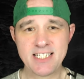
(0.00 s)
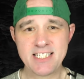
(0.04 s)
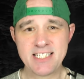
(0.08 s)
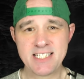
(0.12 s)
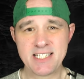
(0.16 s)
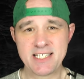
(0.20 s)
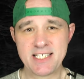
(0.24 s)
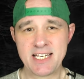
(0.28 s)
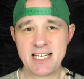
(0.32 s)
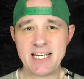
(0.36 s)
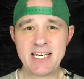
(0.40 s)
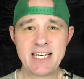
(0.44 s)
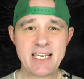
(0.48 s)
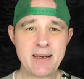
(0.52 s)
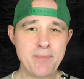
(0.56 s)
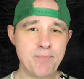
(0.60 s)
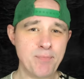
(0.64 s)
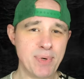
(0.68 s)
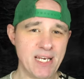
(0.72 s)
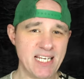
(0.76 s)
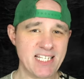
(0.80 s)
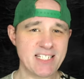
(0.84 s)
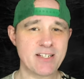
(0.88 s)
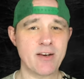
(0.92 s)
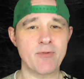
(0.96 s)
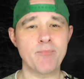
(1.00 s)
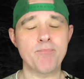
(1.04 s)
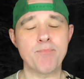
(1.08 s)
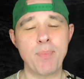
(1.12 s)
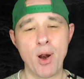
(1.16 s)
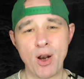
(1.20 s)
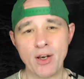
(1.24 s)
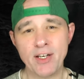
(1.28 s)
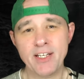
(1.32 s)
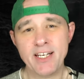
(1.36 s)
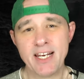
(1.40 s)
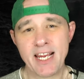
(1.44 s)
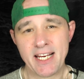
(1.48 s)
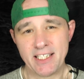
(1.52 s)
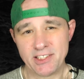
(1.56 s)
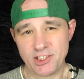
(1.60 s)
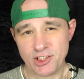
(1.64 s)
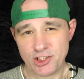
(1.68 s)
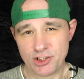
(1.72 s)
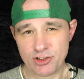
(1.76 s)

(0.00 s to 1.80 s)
stinking piece of bolognese